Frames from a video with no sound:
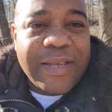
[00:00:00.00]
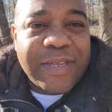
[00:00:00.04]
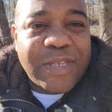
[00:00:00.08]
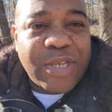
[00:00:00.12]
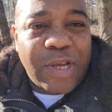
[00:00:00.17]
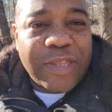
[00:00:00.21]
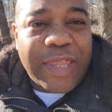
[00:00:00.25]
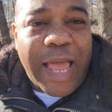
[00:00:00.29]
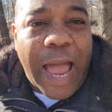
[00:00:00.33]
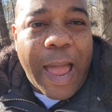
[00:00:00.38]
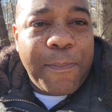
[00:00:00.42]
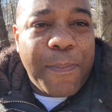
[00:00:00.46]

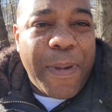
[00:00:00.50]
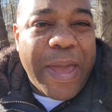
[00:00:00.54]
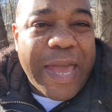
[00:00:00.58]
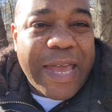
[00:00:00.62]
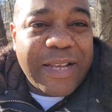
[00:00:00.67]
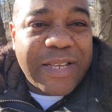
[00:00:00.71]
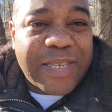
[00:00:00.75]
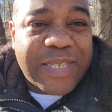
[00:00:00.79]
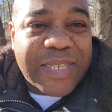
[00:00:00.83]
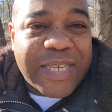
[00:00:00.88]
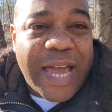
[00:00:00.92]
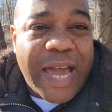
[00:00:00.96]
So, that
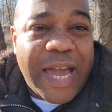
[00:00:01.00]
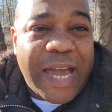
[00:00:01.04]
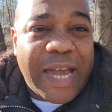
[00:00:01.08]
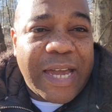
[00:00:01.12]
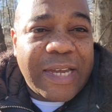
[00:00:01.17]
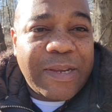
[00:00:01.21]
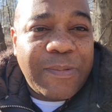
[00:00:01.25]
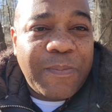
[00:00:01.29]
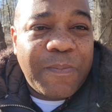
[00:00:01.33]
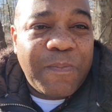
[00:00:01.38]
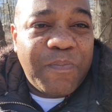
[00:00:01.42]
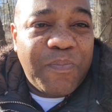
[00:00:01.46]
being
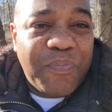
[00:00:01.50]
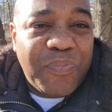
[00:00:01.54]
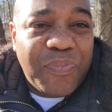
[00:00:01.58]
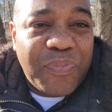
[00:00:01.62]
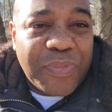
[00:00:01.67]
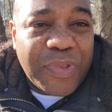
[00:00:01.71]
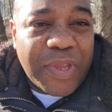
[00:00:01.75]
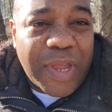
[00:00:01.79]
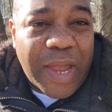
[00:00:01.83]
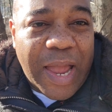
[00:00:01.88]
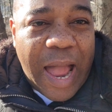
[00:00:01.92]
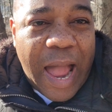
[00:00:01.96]
said,
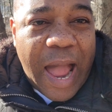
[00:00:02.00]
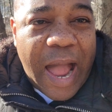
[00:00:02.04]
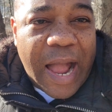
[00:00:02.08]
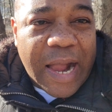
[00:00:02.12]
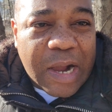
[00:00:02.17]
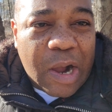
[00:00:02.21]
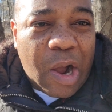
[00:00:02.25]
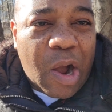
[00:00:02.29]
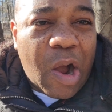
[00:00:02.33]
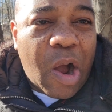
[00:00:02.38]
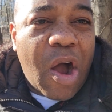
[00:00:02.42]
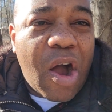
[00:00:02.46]

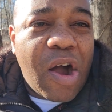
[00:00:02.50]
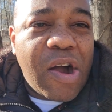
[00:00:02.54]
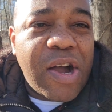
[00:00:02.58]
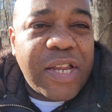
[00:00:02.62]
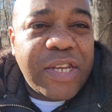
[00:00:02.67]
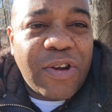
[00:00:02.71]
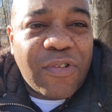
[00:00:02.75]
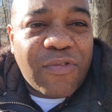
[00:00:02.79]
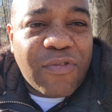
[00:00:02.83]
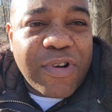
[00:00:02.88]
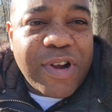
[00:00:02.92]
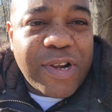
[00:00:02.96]
alcohol
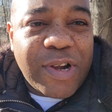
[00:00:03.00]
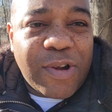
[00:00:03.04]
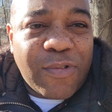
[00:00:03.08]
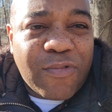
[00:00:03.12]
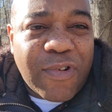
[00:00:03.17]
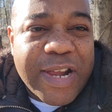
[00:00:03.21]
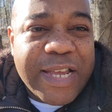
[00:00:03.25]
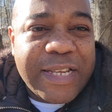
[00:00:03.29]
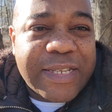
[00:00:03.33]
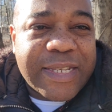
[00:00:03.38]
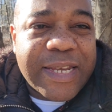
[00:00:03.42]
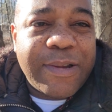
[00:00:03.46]
and the real
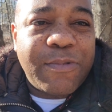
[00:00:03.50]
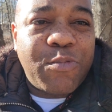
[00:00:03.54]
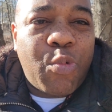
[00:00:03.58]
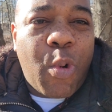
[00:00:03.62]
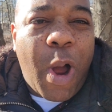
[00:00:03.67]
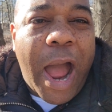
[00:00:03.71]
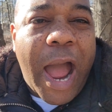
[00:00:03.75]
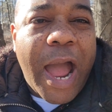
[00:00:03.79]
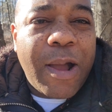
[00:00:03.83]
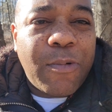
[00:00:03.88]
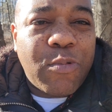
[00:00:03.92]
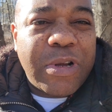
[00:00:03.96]
reason
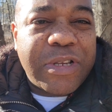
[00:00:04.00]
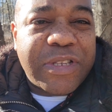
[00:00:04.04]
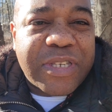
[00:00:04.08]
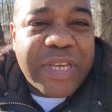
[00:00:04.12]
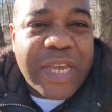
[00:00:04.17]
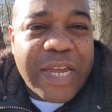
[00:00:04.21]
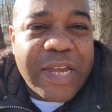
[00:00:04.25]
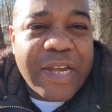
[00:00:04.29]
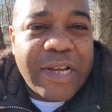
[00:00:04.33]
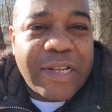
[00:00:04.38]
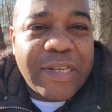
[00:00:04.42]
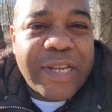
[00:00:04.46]
why it was
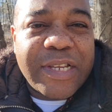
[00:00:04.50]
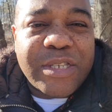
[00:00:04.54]
here,